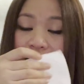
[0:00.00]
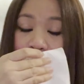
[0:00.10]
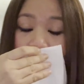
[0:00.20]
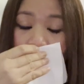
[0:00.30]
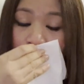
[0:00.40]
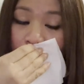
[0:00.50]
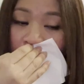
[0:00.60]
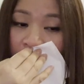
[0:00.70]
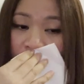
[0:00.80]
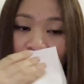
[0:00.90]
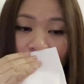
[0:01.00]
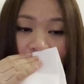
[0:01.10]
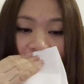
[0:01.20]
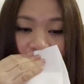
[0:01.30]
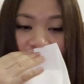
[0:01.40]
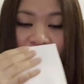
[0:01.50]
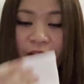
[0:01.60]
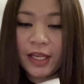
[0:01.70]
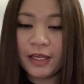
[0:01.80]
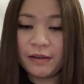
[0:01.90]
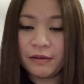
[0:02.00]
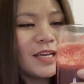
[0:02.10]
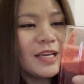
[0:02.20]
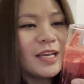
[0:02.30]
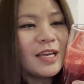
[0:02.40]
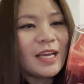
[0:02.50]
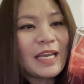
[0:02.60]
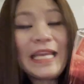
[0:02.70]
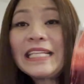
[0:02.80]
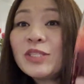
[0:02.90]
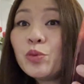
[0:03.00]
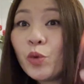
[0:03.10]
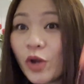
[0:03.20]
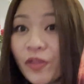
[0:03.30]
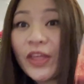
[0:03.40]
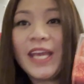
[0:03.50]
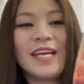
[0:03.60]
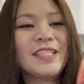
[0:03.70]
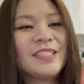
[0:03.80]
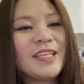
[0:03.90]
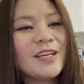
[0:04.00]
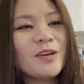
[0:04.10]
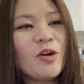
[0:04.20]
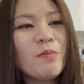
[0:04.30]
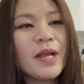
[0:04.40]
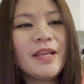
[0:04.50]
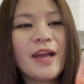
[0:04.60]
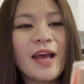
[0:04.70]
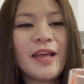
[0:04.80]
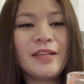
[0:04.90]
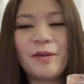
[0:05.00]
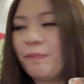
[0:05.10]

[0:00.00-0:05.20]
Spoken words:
The preparation and everything. It's worth it! Oh my god, the